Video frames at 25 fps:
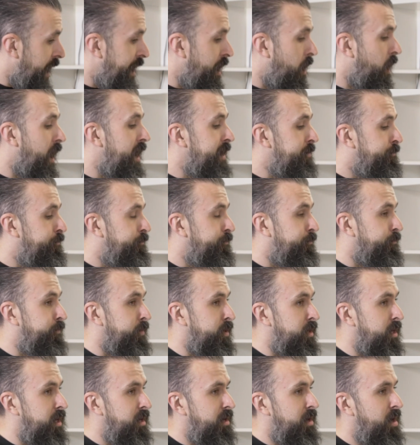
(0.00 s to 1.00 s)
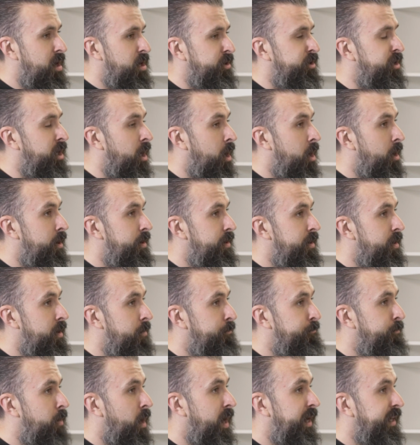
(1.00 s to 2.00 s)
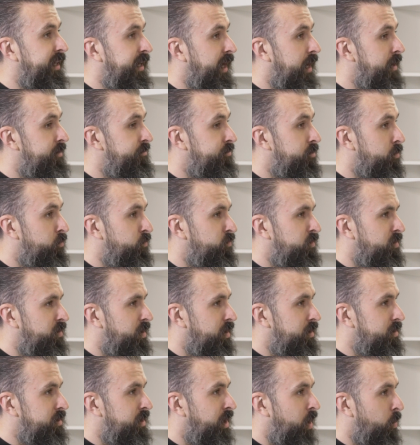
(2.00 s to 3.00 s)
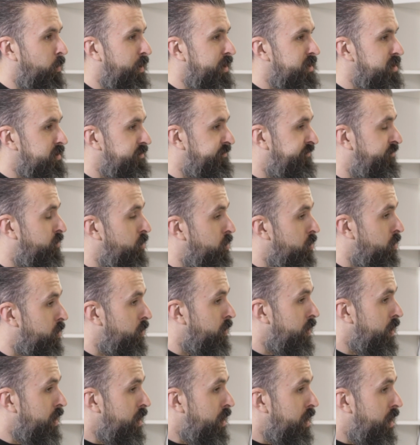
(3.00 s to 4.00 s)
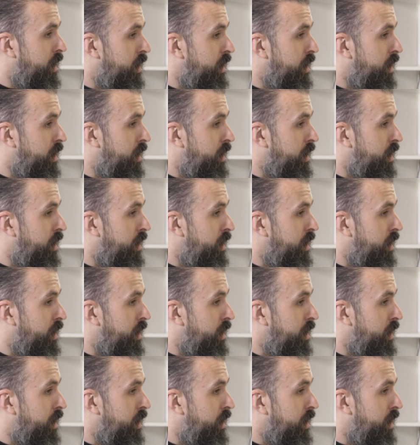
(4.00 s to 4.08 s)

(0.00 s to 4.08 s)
And I learnt that mine came from when I was 4,